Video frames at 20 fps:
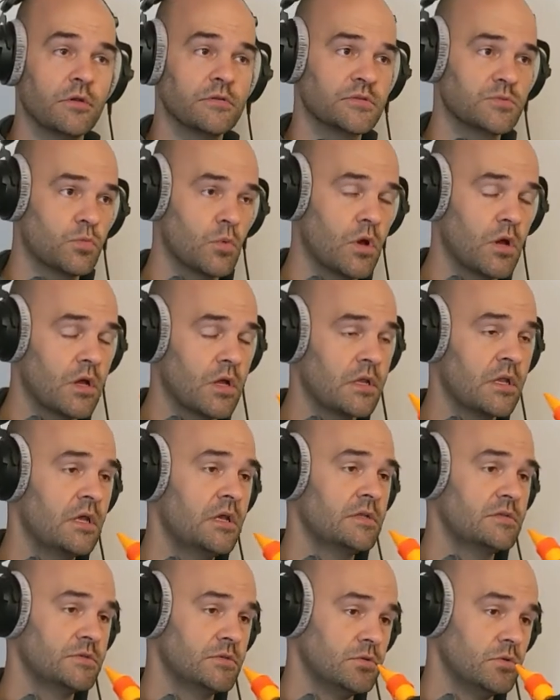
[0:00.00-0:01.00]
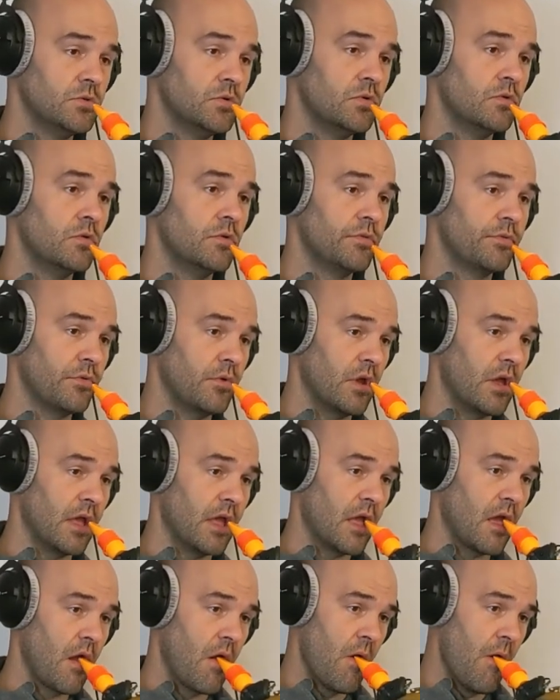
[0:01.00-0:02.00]
notes. One, two,
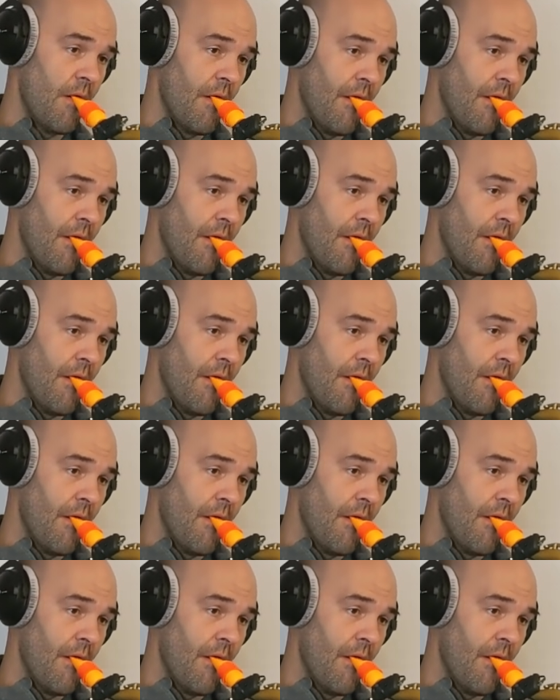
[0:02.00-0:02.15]
three.